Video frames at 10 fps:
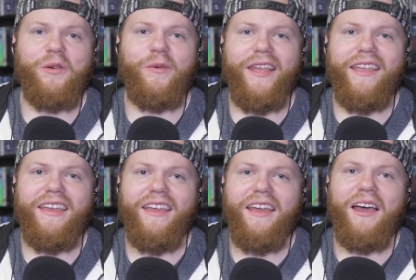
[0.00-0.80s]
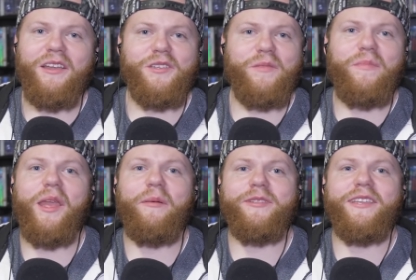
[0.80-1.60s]
a week, I should
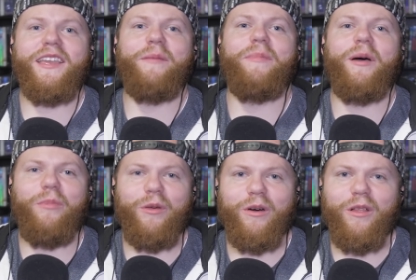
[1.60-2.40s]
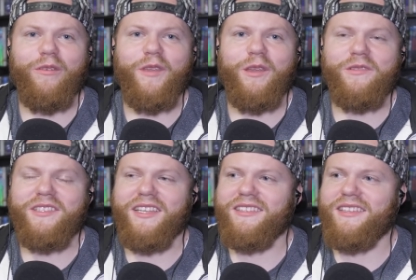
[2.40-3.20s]
be able to keep up with all of you,
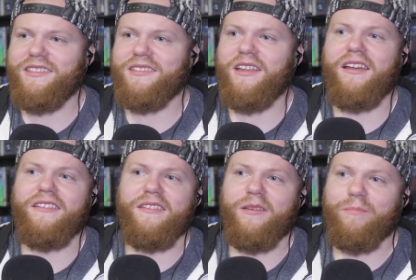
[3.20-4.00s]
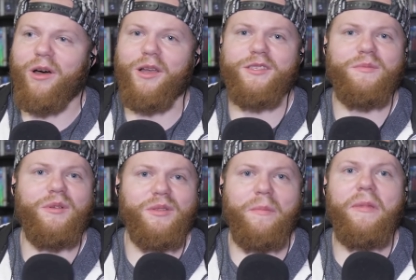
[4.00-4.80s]
since it's not
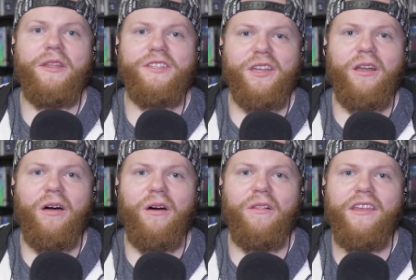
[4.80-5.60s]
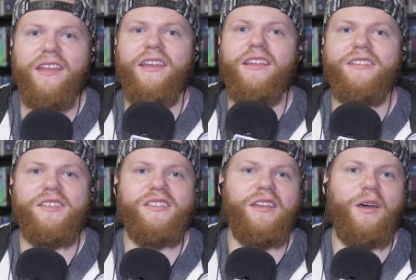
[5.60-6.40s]
possible to binge it all in
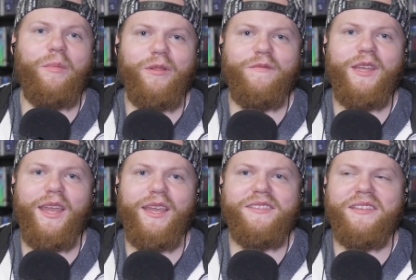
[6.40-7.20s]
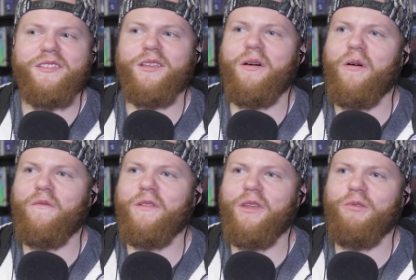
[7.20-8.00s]
just a couple of days. And so
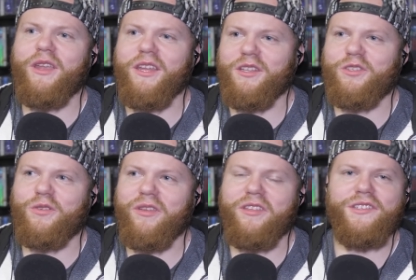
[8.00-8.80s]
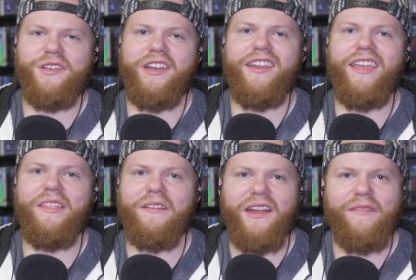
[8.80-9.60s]
hopefully we can enjoy the journey
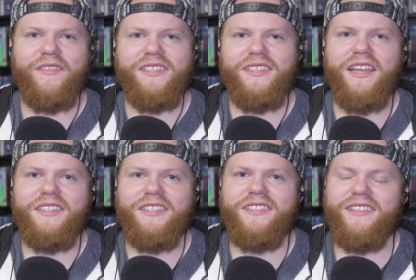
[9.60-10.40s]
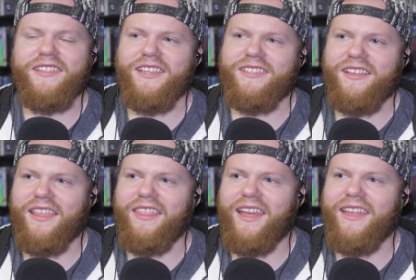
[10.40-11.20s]
together, have discussions and things
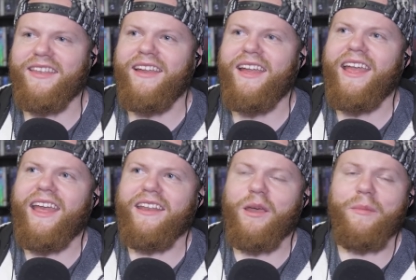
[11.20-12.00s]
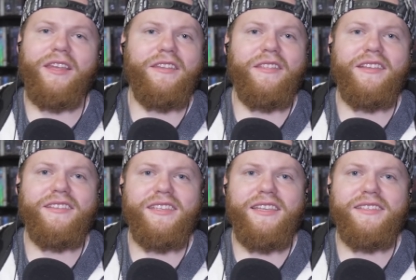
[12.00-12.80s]
like that. And coming into this
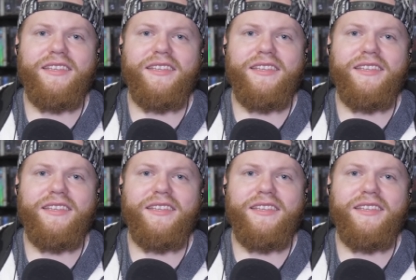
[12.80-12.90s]
season,